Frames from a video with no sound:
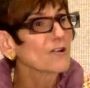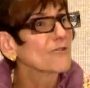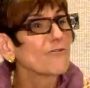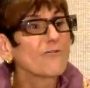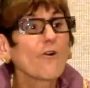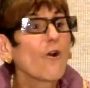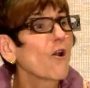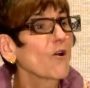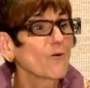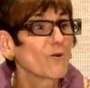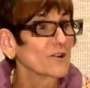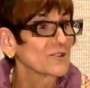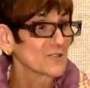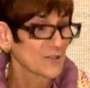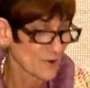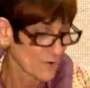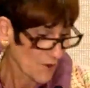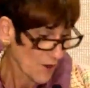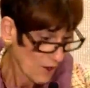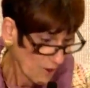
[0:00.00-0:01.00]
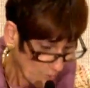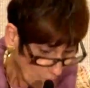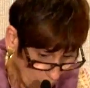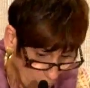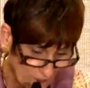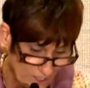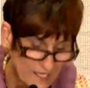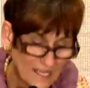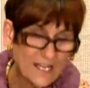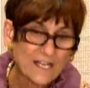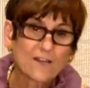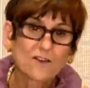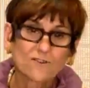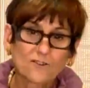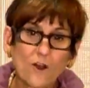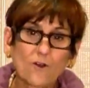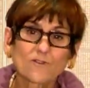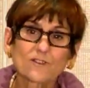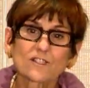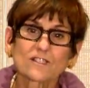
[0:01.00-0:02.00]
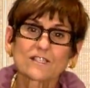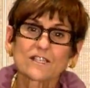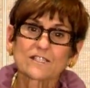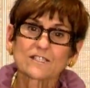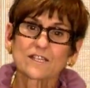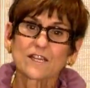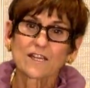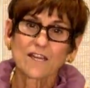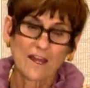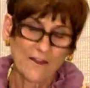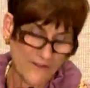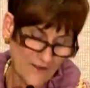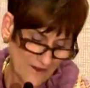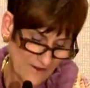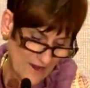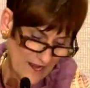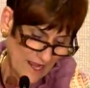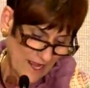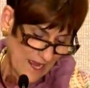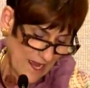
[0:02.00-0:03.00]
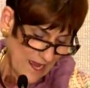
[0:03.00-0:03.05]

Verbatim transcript: look forward to working closely together